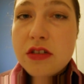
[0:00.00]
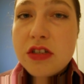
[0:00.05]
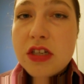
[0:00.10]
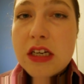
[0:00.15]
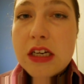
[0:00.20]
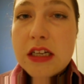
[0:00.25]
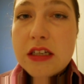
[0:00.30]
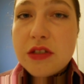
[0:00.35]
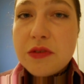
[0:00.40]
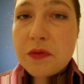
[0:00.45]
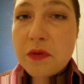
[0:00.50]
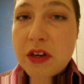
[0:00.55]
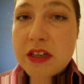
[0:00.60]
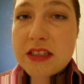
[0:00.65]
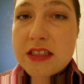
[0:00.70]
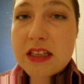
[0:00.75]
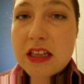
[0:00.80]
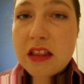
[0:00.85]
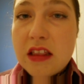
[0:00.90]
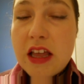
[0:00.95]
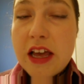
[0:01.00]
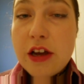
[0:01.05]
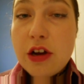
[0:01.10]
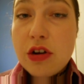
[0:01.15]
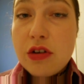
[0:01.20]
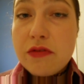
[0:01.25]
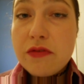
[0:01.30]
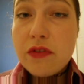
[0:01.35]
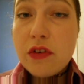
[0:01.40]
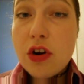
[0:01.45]
She needs friends that like
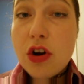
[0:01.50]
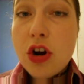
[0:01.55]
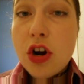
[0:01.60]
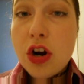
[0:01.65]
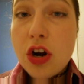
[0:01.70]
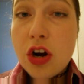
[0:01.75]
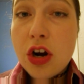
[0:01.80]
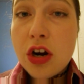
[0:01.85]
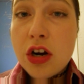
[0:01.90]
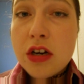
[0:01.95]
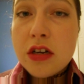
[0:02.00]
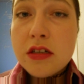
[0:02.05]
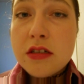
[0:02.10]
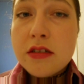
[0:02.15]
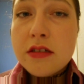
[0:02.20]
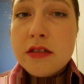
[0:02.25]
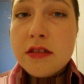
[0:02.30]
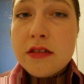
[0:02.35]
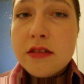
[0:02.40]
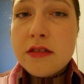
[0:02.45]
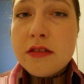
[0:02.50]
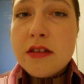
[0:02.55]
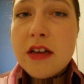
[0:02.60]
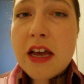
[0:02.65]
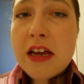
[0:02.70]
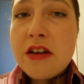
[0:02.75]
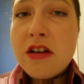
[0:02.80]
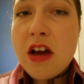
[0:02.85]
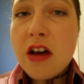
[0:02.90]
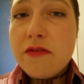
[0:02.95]
her for her
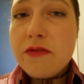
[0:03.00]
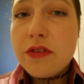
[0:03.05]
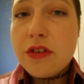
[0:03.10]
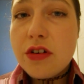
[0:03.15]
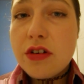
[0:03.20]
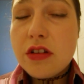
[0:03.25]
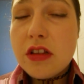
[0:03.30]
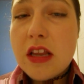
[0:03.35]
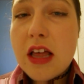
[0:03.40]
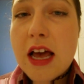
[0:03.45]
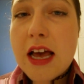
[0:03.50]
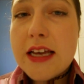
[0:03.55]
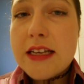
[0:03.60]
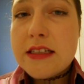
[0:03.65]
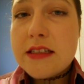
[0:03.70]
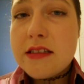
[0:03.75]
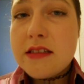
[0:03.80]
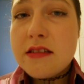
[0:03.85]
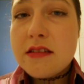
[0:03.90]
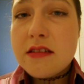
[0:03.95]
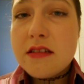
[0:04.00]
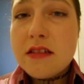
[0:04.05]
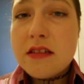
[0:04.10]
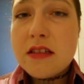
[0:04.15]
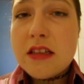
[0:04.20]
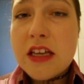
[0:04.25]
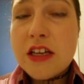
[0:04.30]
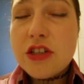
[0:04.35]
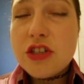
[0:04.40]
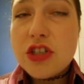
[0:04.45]
and not for her lies
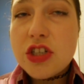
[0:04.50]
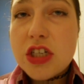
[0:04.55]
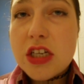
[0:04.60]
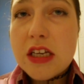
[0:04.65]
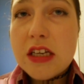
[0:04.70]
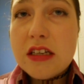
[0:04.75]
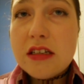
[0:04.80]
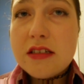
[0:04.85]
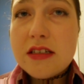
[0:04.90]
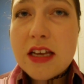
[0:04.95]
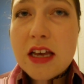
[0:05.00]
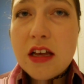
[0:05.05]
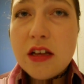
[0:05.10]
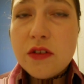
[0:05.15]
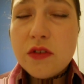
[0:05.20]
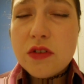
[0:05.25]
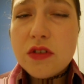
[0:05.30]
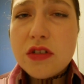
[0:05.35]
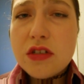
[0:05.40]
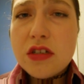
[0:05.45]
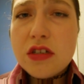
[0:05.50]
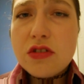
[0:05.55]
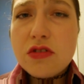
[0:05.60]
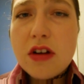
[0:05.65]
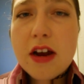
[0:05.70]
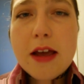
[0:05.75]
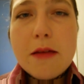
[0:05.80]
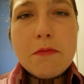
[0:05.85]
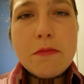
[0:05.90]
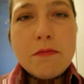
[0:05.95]
that she tells to
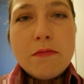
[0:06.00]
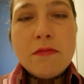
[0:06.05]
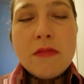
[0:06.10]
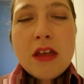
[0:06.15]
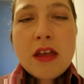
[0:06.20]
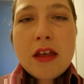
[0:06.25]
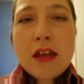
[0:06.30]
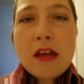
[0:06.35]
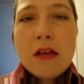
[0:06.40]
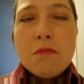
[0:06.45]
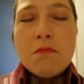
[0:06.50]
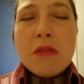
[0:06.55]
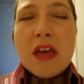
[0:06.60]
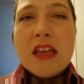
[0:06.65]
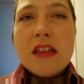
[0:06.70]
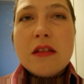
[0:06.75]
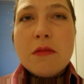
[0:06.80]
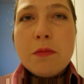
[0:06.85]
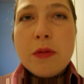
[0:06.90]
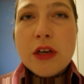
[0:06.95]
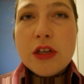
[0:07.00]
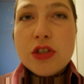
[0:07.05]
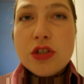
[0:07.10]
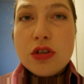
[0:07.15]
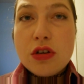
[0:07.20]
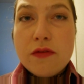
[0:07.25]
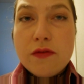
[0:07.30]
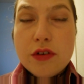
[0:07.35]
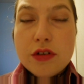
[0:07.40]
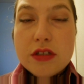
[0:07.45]
try and paint the
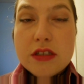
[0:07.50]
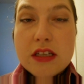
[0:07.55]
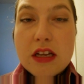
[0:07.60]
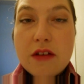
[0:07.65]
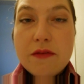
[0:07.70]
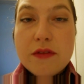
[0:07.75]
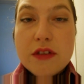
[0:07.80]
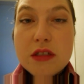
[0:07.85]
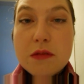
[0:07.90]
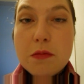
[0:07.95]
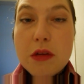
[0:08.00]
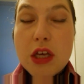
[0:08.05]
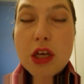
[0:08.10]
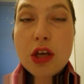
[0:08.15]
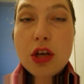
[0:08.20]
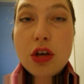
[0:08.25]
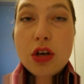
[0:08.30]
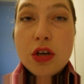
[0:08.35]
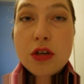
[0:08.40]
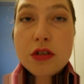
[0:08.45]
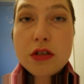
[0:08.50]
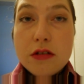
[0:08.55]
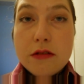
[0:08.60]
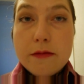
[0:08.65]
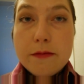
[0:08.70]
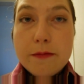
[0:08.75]
picture of herself as being good.